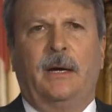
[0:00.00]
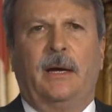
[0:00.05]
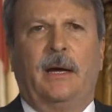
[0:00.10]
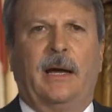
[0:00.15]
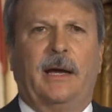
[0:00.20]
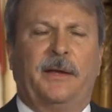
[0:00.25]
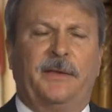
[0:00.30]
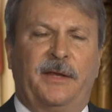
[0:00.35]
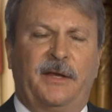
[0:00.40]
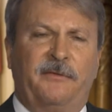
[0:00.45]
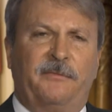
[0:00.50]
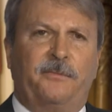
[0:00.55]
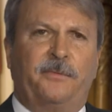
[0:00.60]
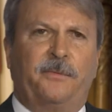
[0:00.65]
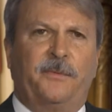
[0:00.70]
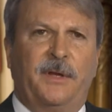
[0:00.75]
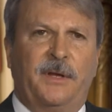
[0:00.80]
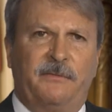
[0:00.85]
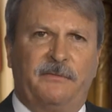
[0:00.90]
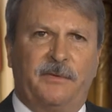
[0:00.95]
And
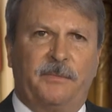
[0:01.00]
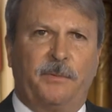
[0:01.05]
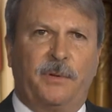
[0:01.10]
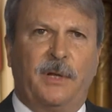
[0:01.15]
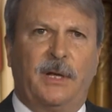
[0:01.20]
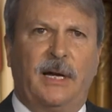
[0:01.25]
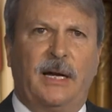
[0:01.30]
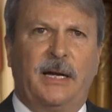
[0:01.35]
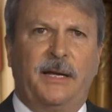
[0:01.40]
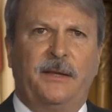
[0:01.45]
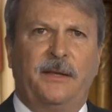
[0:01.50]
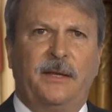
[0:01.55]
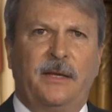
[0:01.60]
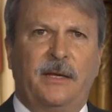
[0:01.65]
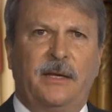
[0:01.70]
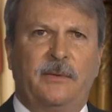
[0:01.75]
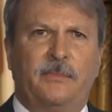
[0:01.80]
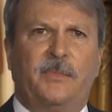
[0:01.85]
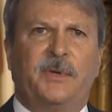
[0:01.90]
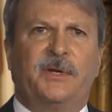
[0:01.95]
they've applied
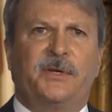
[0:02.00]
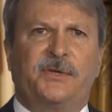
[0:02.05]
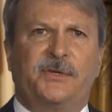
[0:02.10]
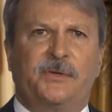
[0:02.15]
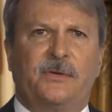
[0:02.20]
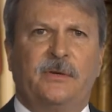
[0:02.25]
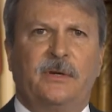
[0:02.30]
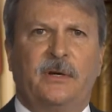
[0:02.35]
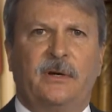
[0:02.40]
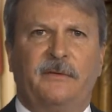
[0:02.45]
the Ministry